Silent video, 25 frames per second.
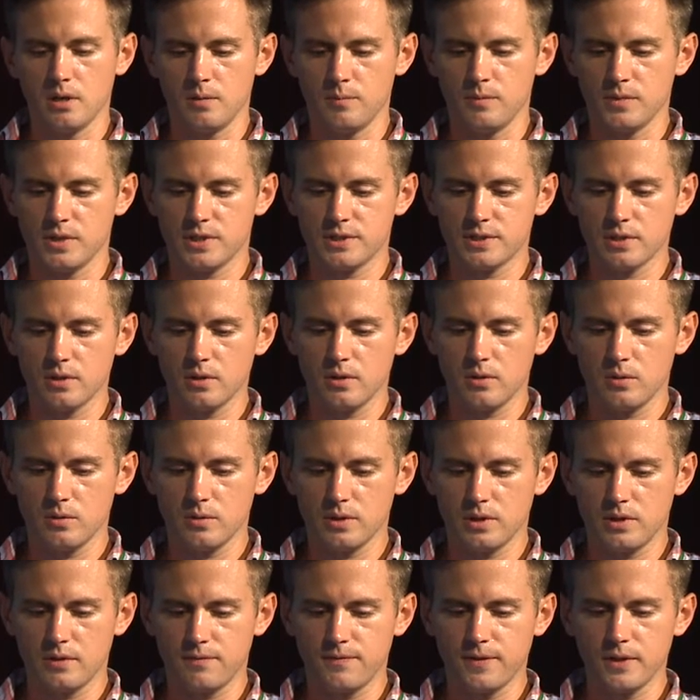So
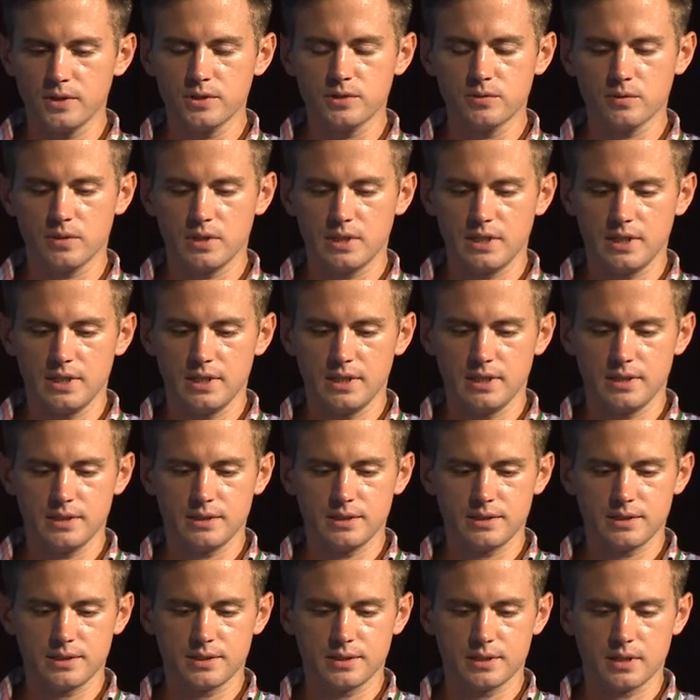the first one
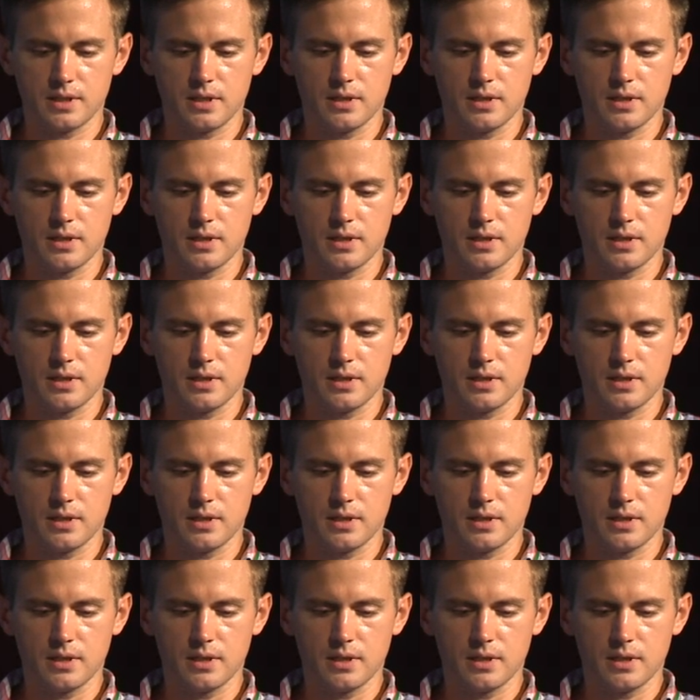is